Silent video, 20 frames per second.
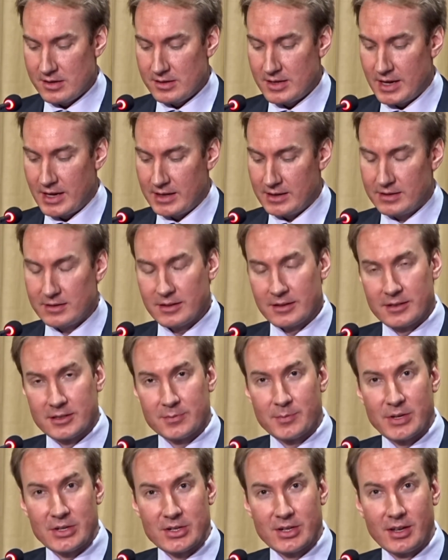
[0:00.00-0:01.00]
that
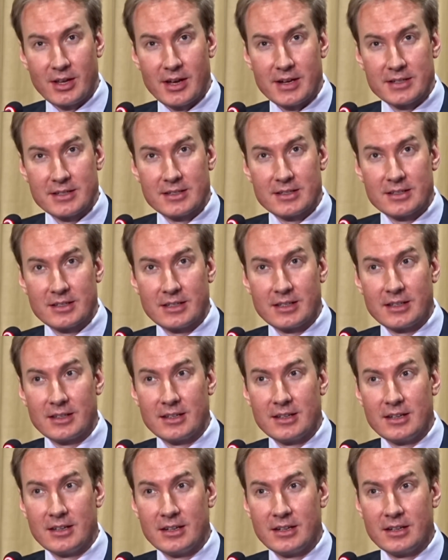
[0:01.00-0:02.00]
specializes in
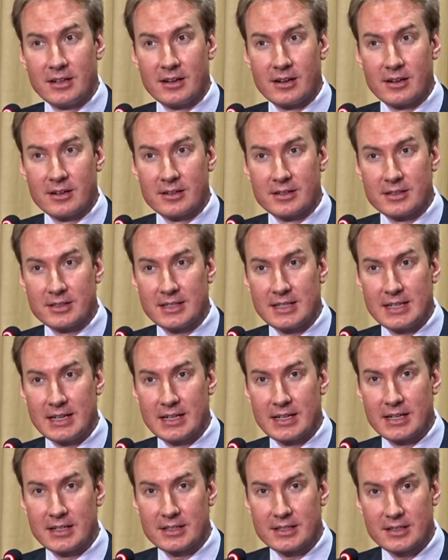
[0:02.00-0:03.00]
the
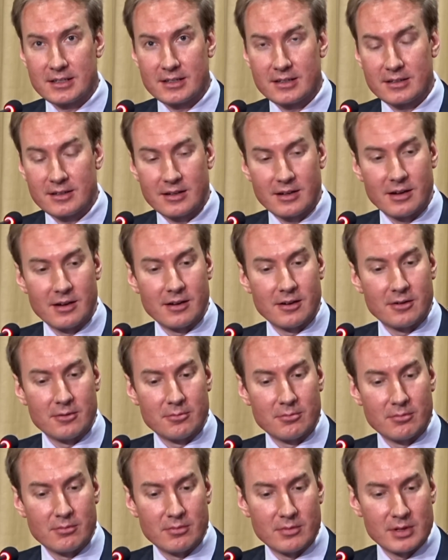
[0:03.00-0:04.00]
CNS
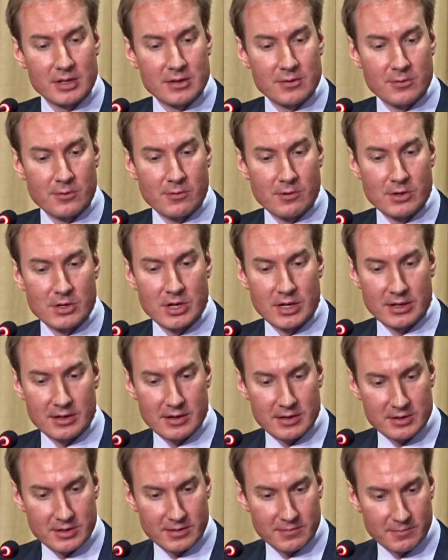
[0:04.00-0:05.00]

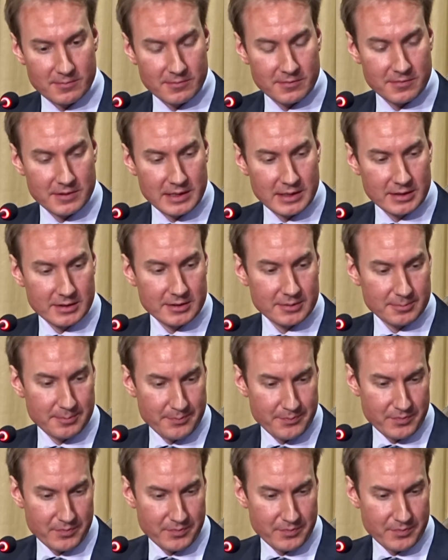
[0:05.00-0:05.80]
neuroregeneration field.